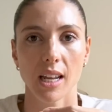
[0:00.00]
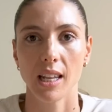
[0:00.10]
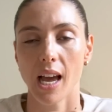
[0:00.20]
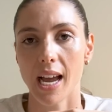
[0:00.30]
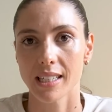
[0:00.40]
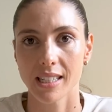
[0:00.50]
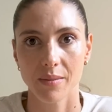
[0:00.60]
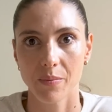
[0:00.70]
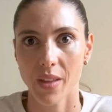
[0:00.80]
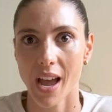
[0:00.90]
I liked
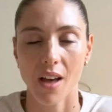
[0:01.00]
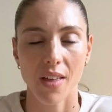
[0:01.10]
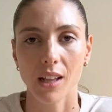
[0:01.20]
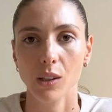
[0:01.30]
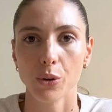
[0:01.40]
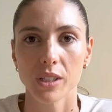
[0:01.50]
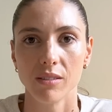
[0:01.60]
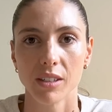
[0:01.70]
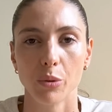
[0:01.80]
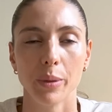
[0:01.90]
how that looked a
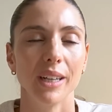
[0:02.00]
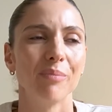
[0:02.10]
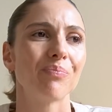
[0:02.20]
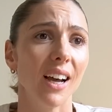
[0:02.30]
little bit.